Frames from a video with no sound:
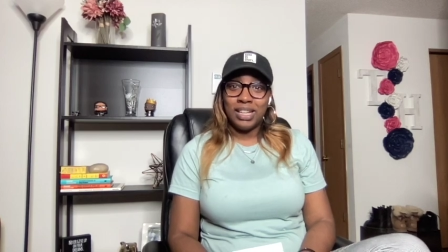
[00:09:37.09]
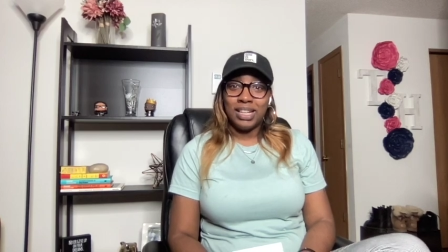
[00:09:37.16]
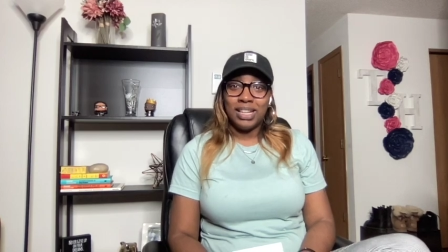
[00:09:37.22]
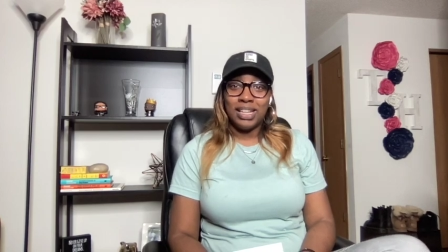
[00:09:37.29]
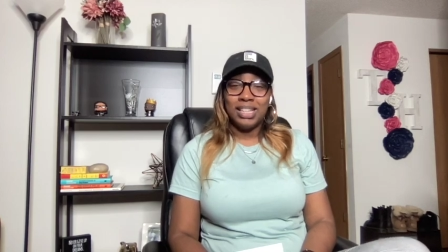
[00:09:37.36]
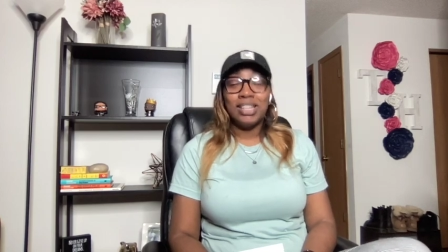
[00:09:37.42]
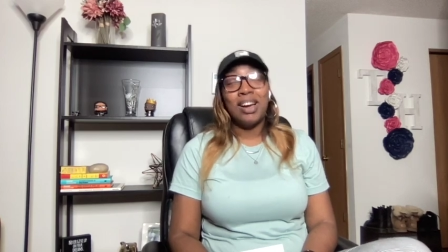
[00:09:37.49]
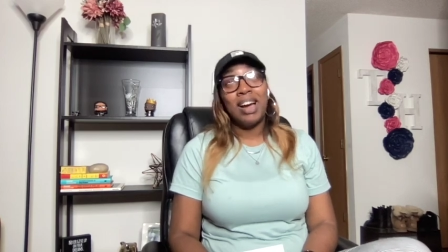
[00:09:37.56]

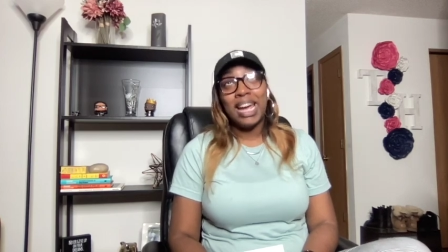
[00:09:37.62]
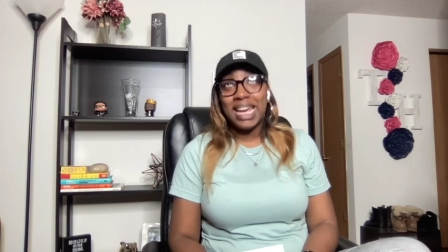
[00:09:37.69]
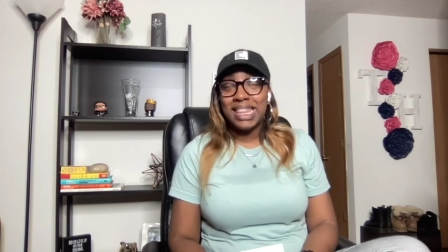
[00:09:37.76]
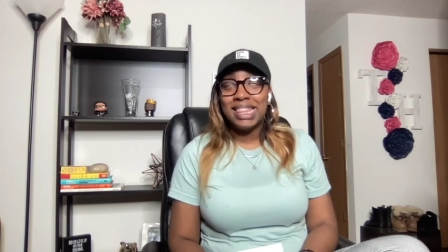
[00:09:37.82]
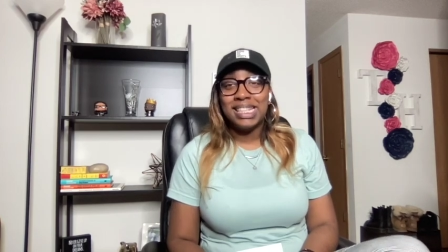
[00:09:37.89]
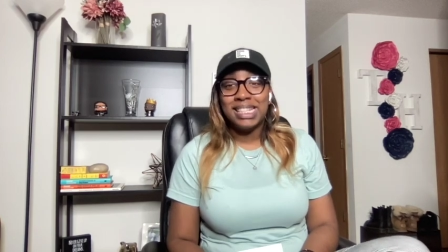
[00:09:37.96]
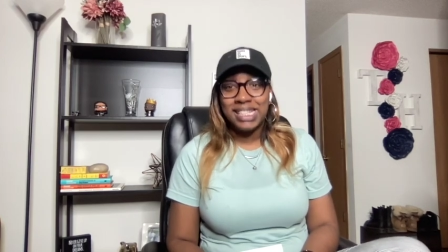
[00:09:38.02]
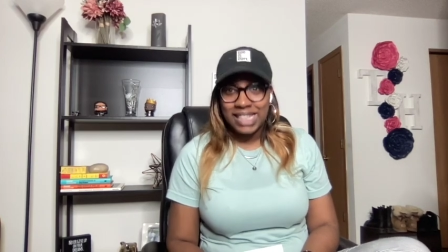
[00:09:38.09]
huh? Y'all
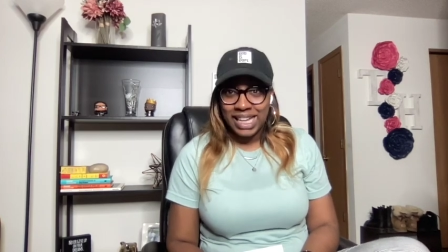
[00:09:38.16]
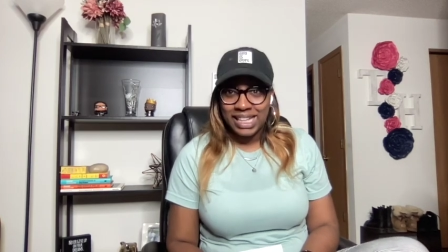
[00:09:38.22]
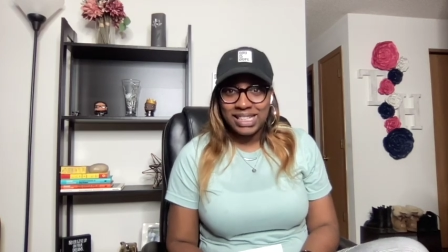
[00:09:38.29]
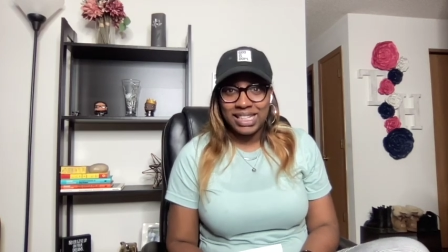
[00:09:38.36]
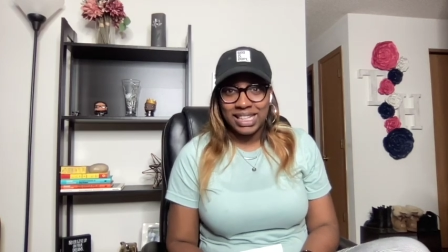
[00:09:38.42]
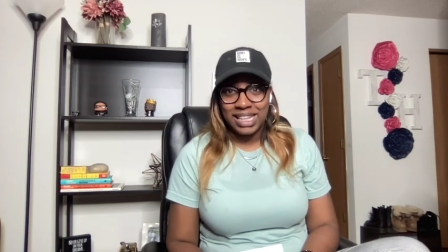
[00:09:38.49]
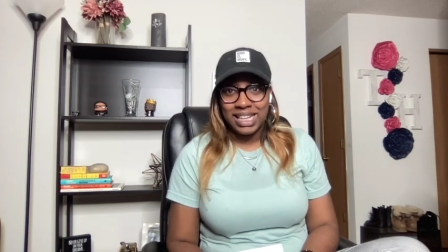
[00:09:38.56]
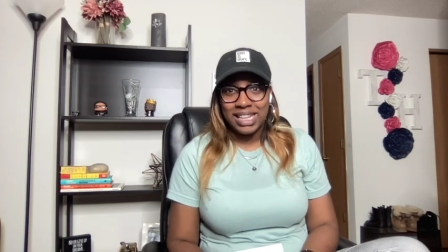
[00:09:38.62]
had the
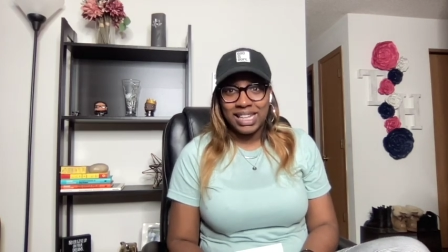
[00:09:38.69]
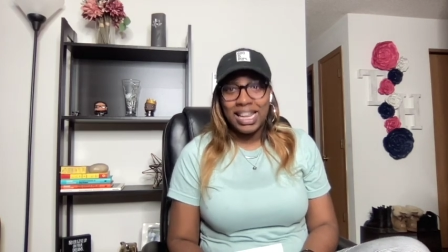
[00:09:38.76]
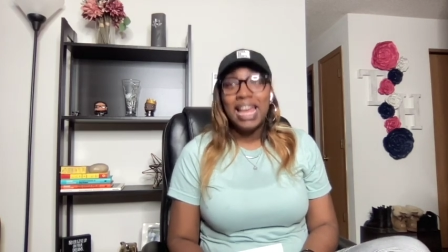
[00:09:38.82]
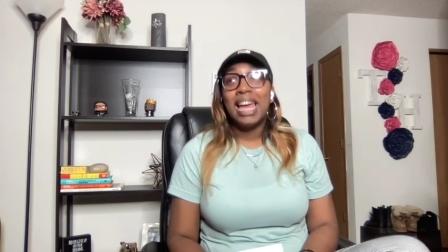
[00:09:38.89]
sex again.